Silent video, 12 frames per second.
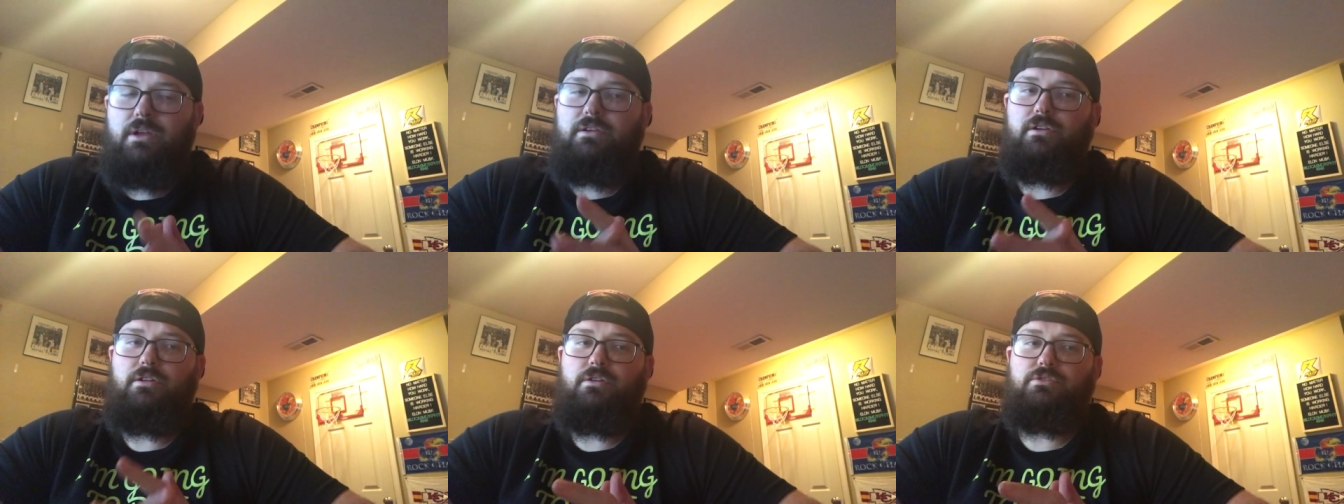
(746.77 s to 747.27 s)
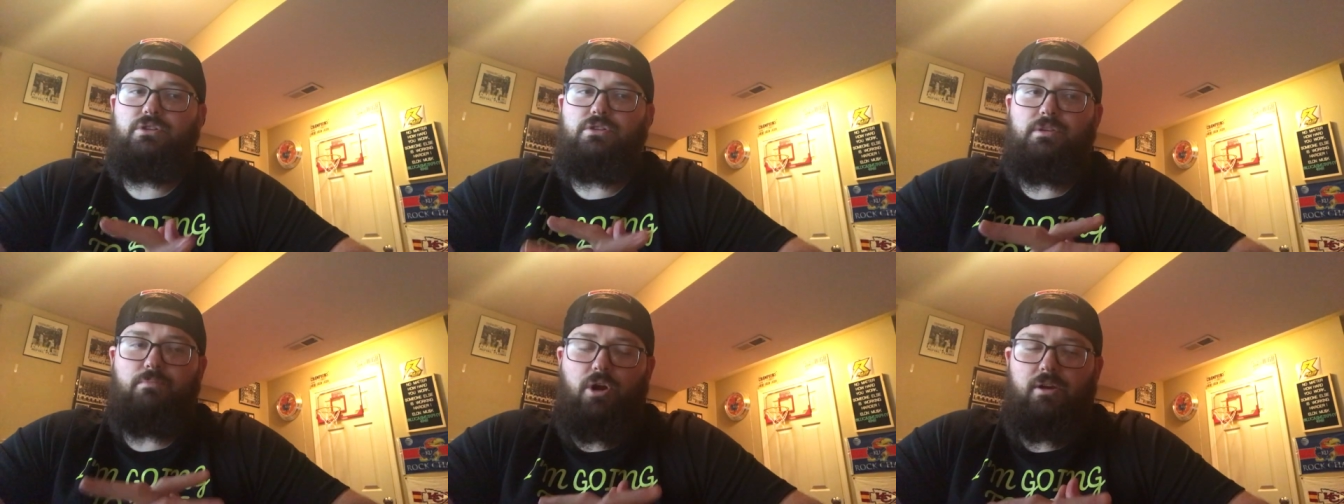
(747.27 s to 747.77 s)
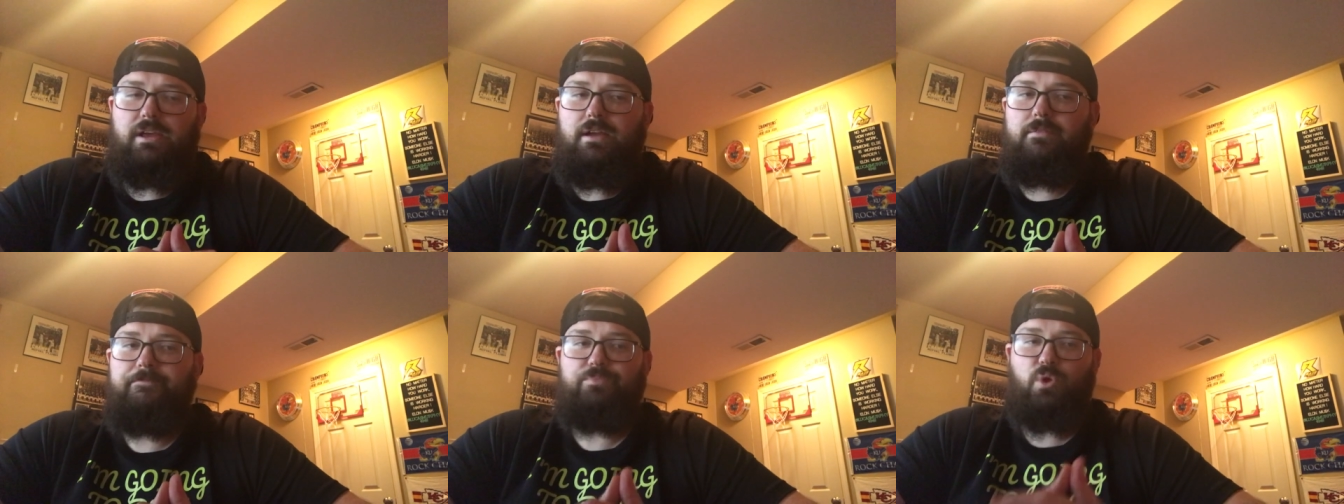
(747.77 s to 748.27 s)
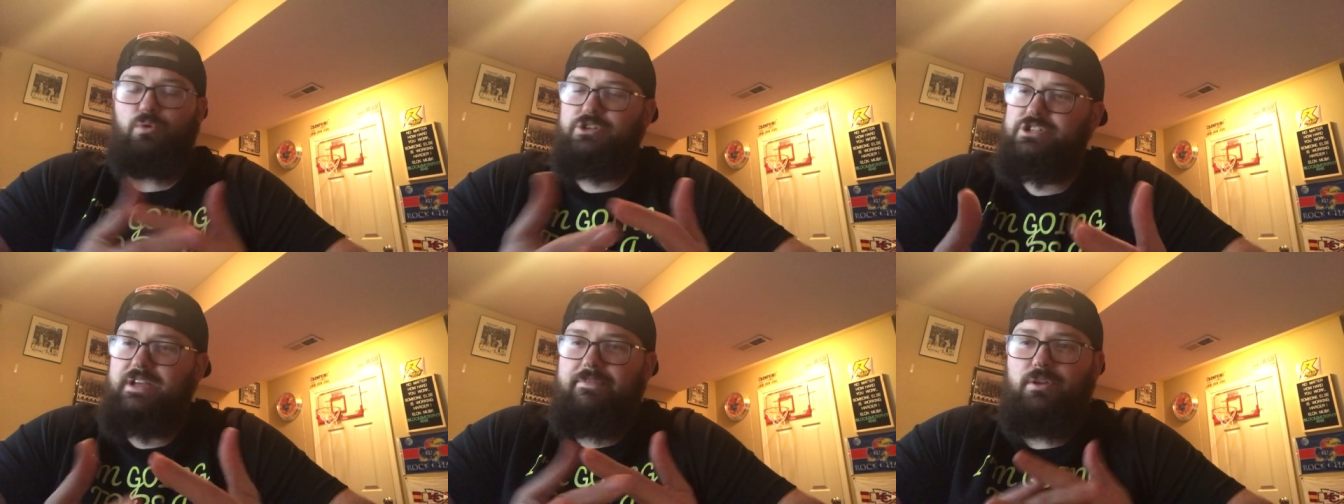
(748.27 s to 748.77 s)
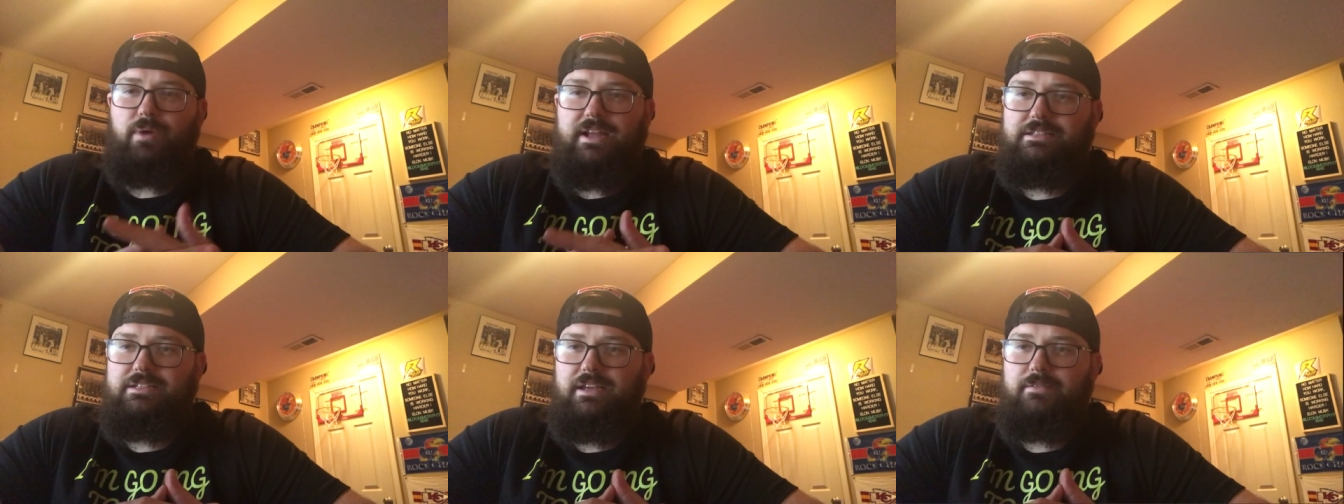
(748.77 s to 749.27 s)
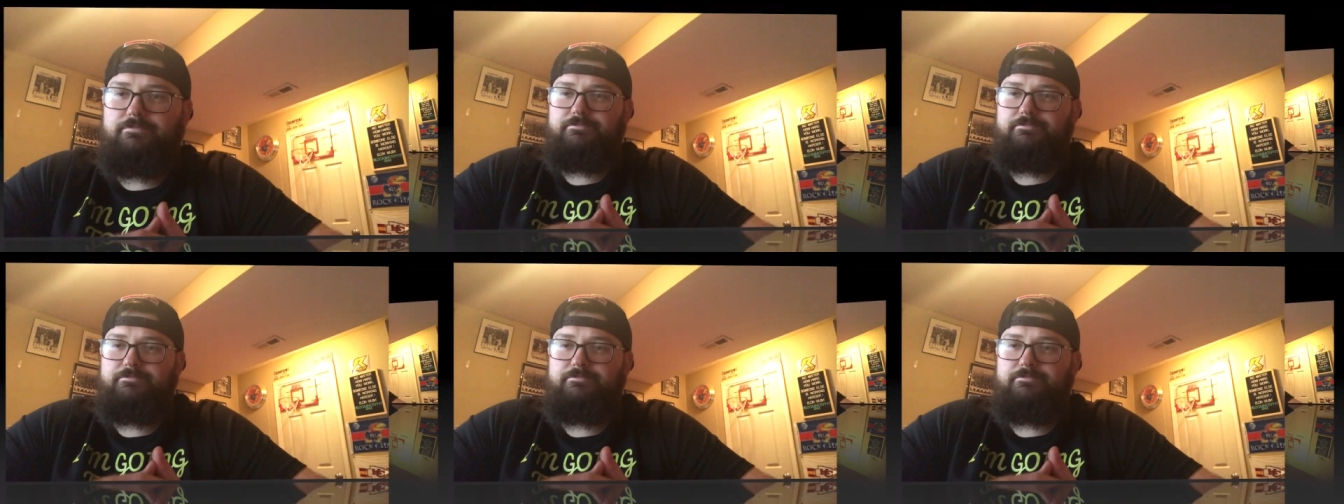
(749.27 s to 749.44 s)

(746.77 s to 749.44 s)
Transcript: you know, to the market. We'll just have to wait and see.